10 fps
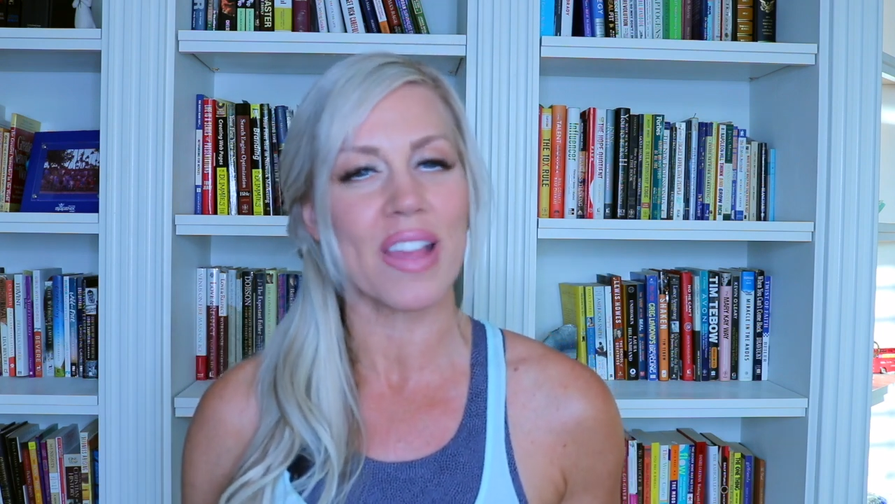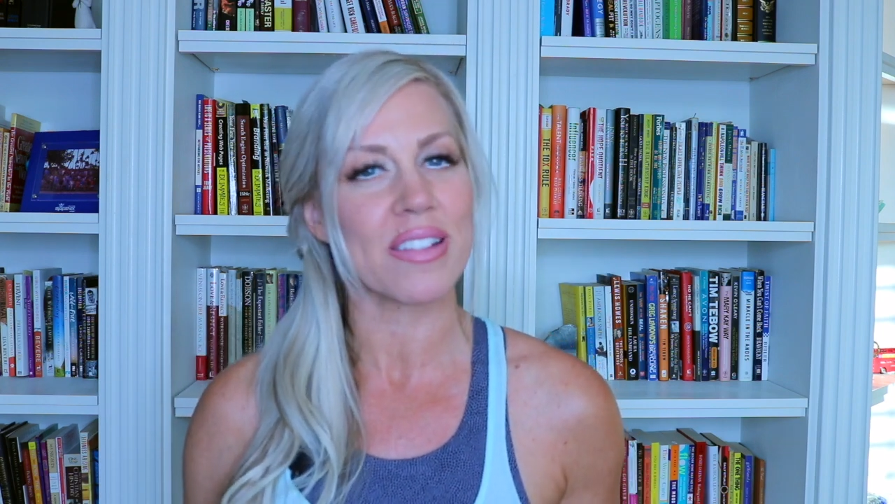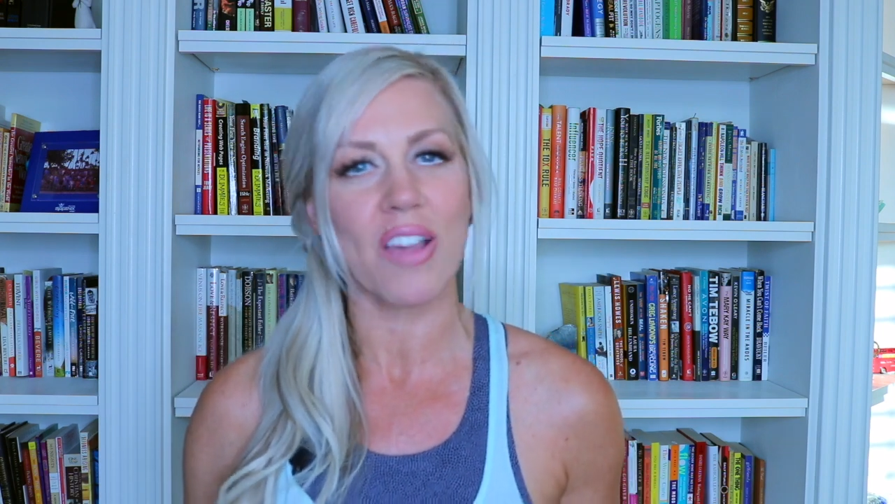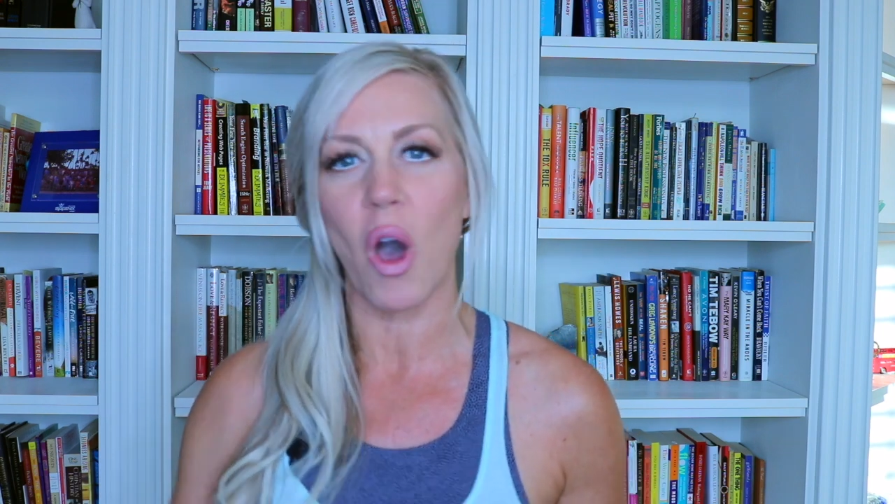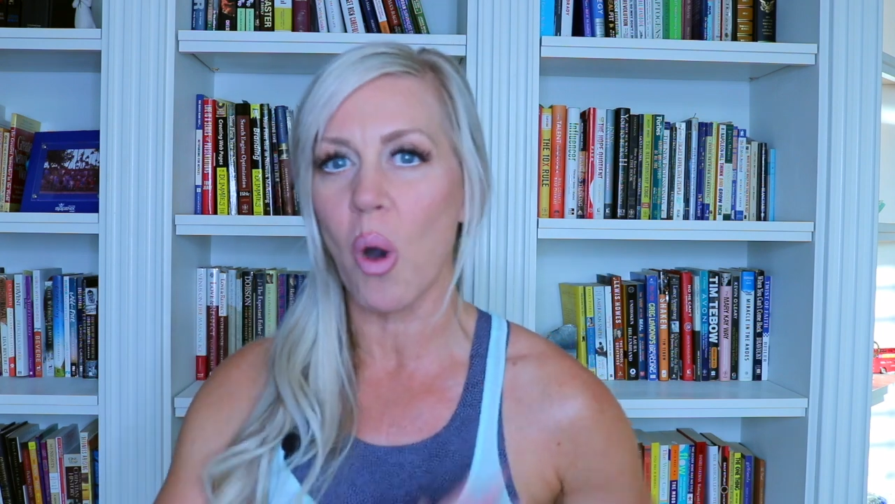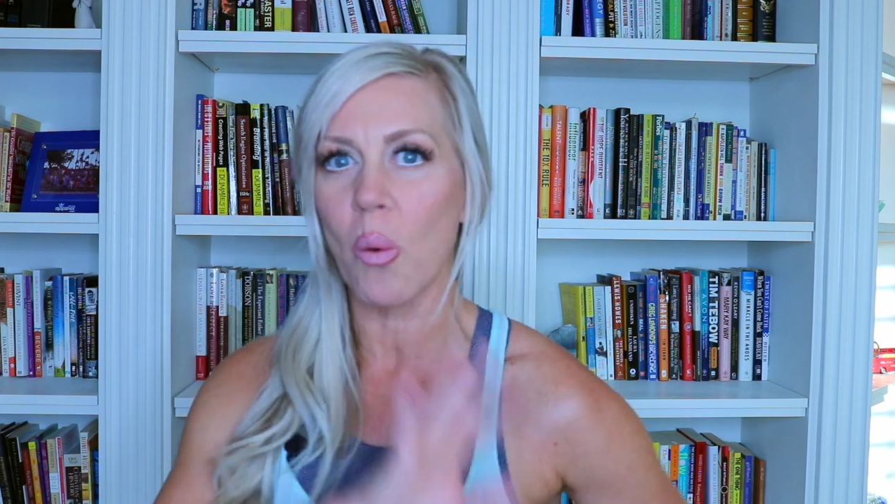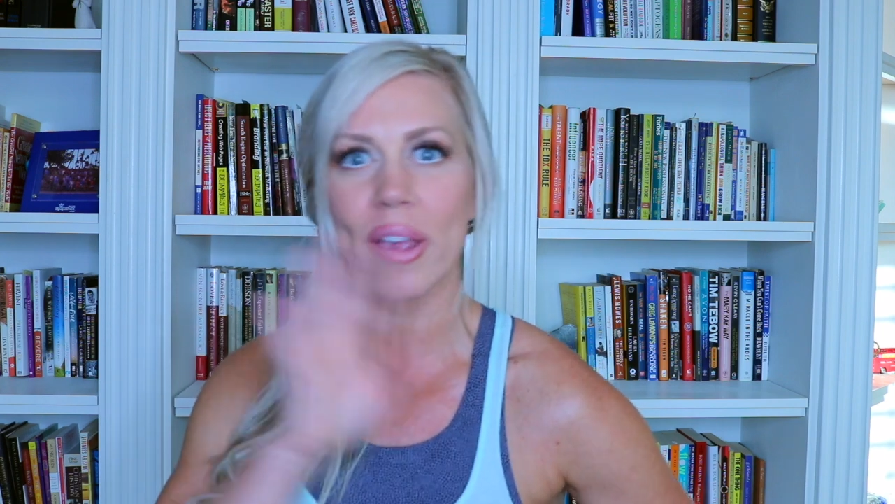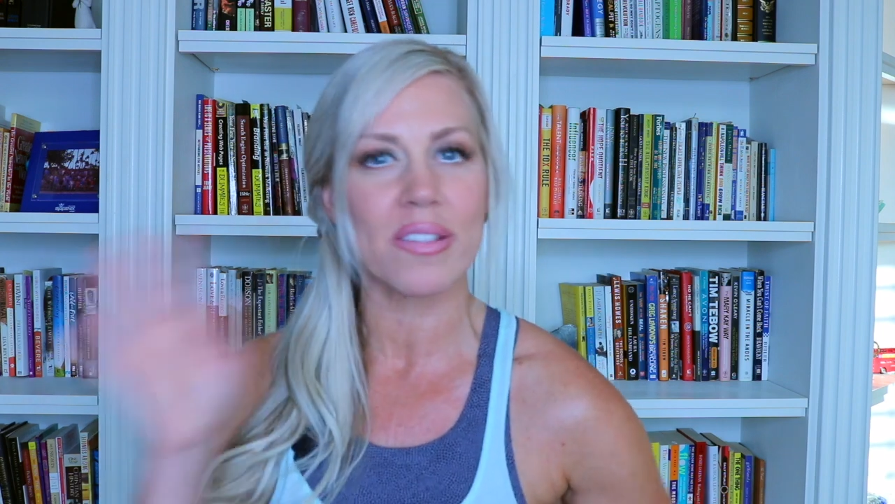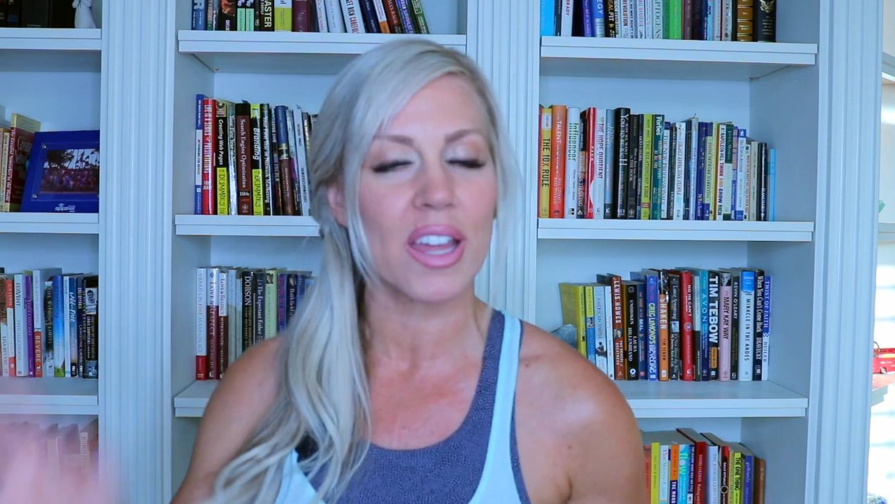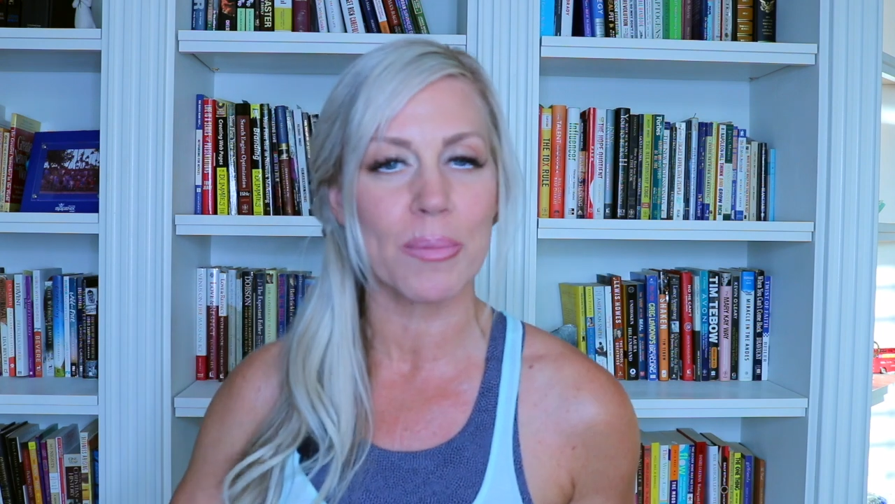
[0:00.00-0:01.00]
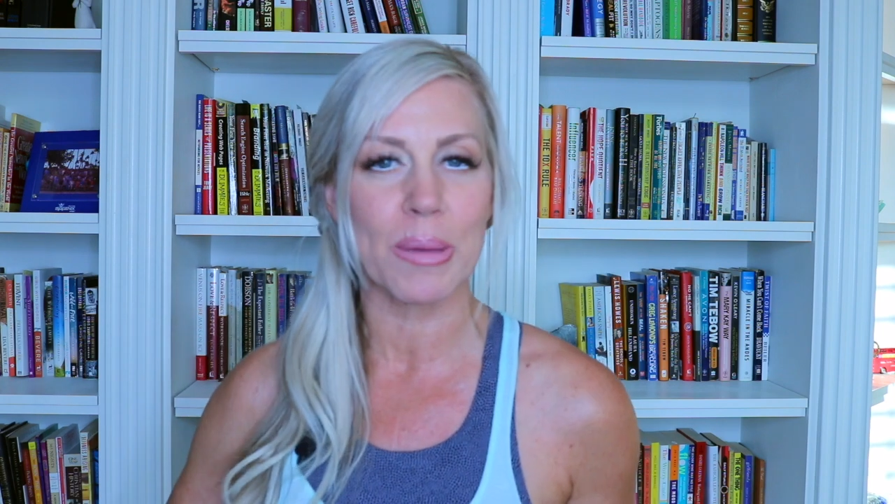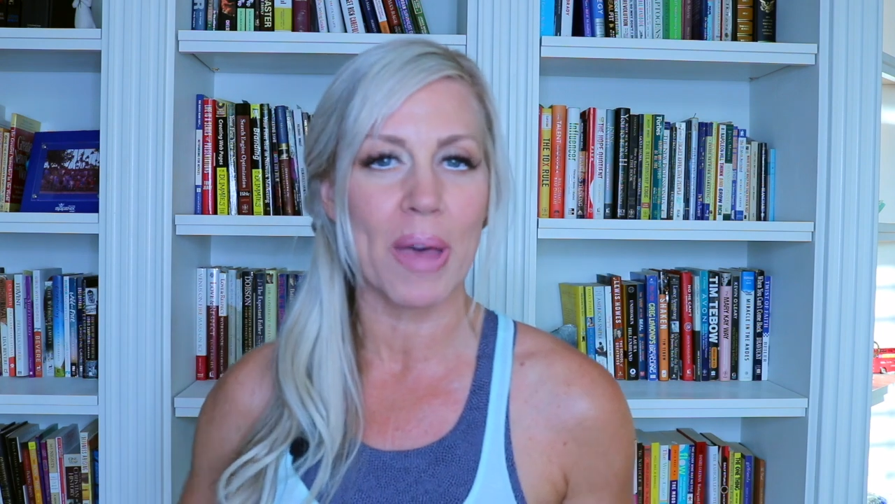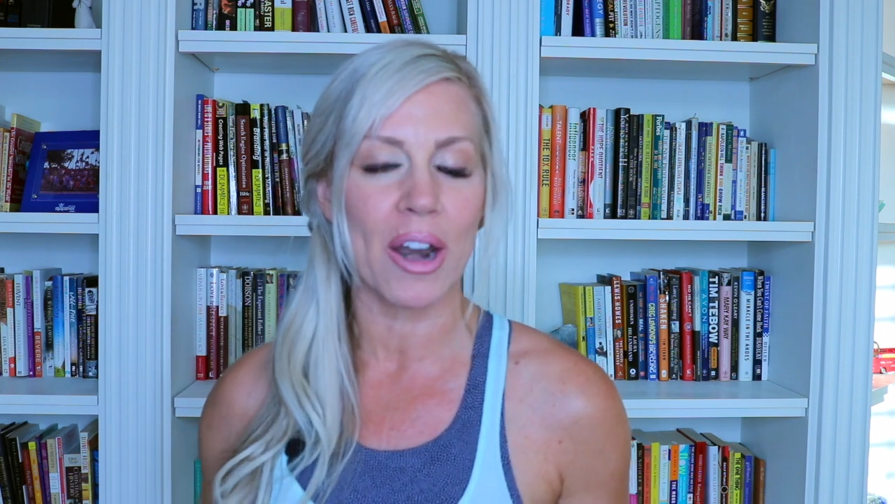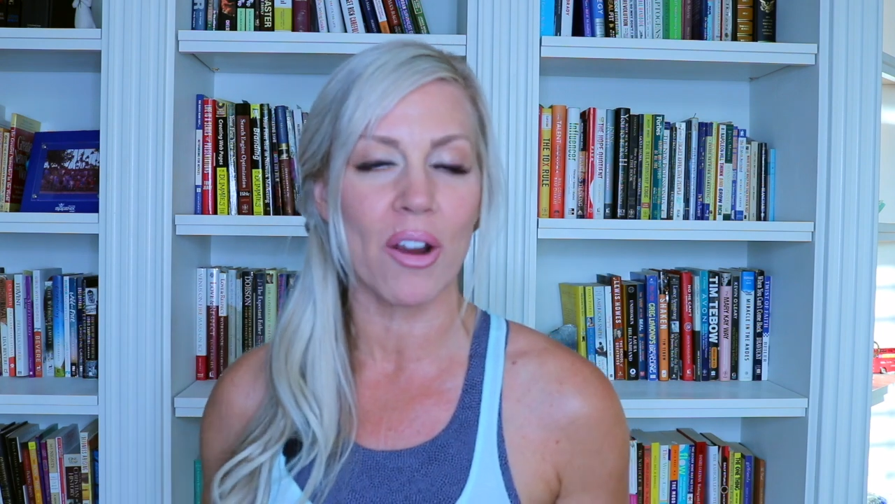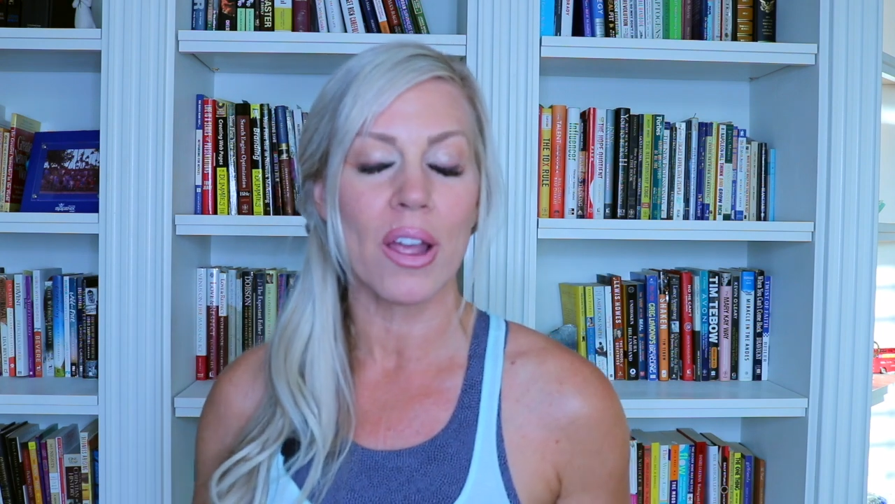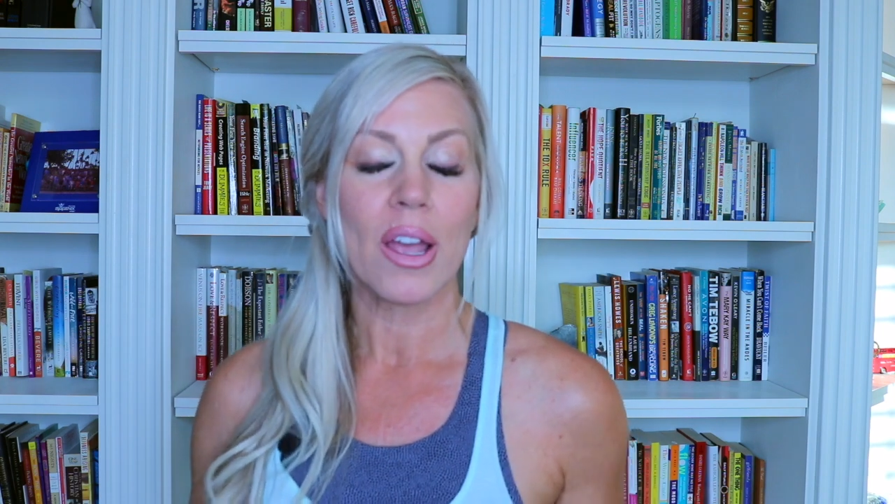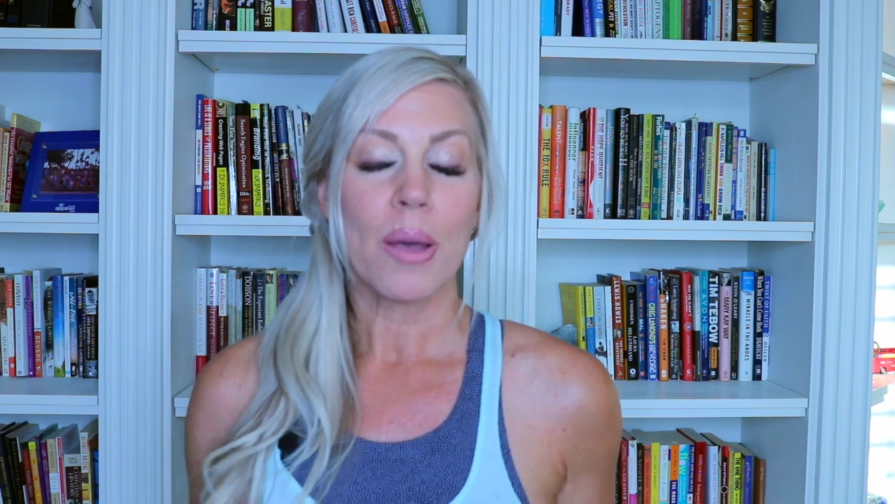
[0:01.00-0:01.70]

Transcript: that's always going to be better.